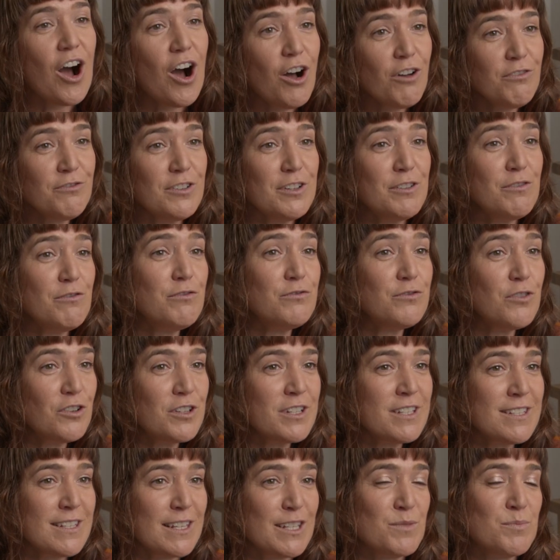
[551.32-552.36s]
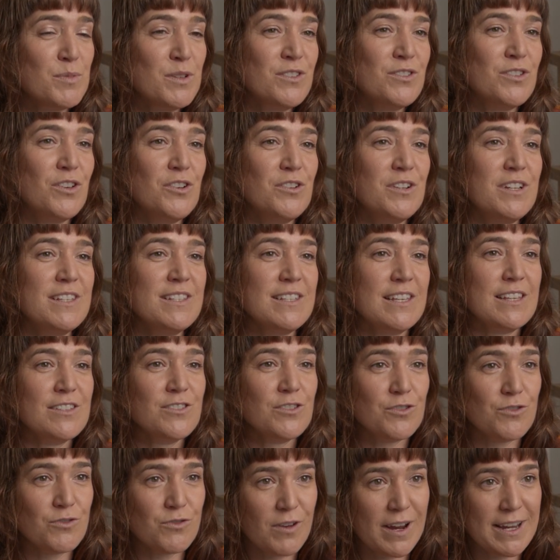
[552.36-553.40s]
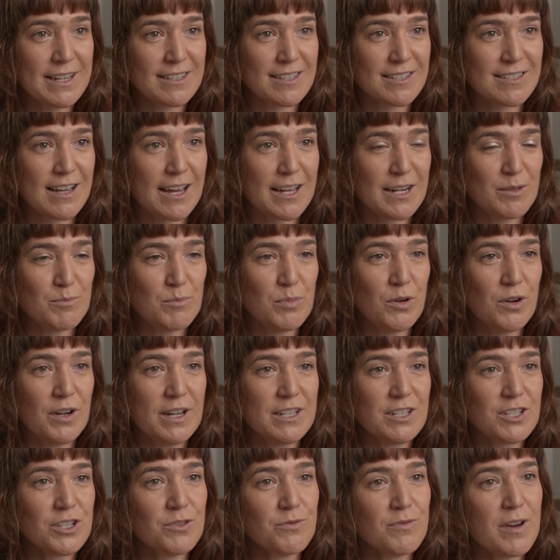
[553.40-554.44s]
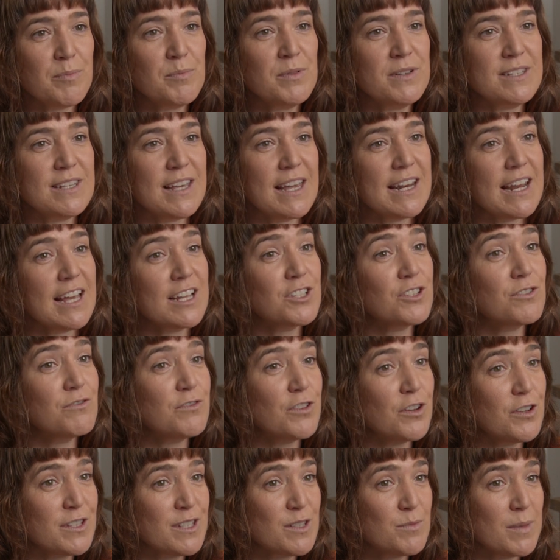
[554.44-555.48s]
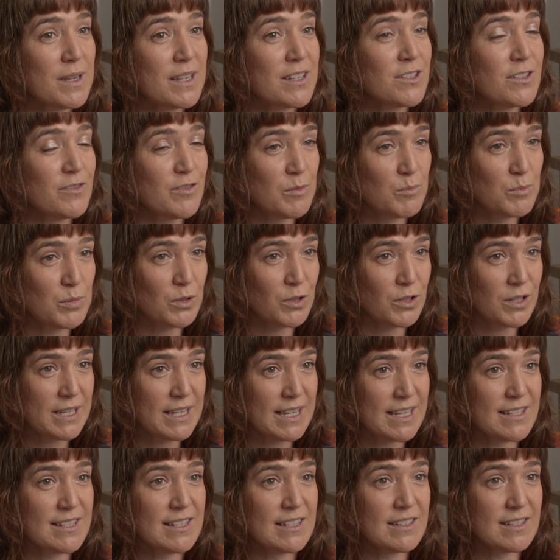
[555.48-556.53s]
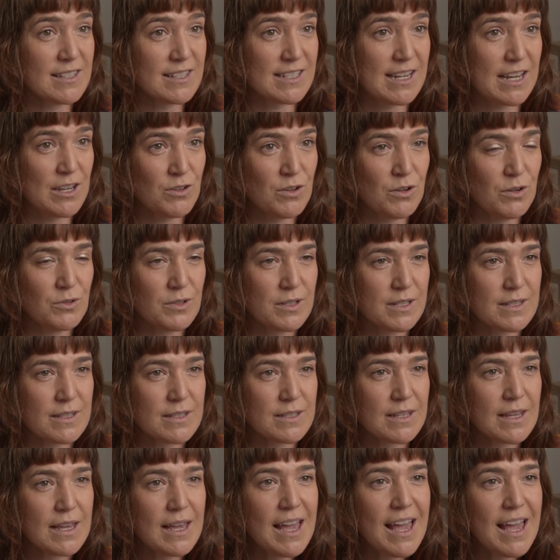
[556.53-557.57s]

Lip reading: Often 4 to 6 personas is a great starting point to represent a diverse mix of employees and stakeholders.